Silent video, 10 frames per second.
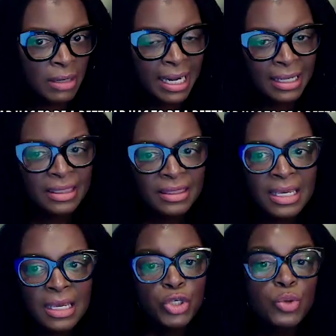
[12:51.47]
And I
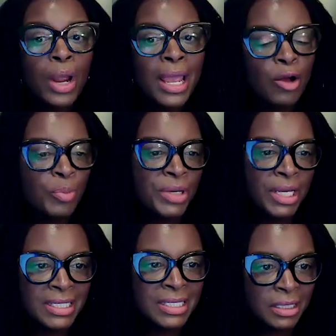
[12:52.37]
think you are helping
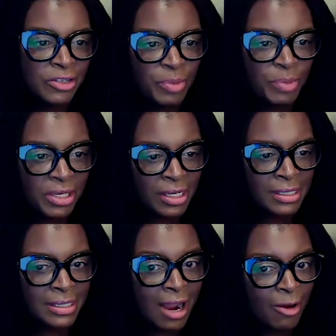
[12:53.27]
us to live
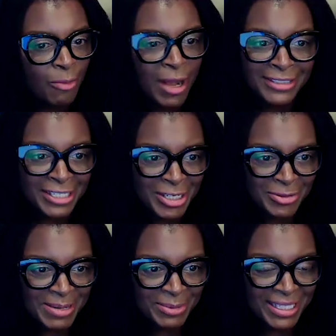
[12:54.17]
beyond our wildest
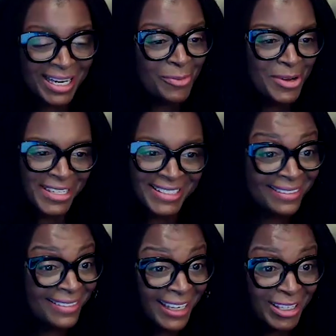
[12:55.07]
dreams. And I want to say
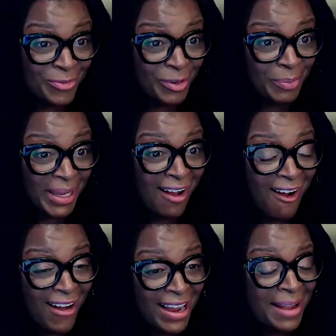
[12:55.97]
thank you for being
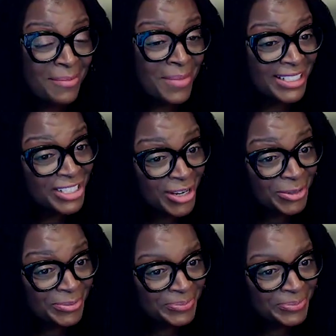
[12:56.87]
on my show.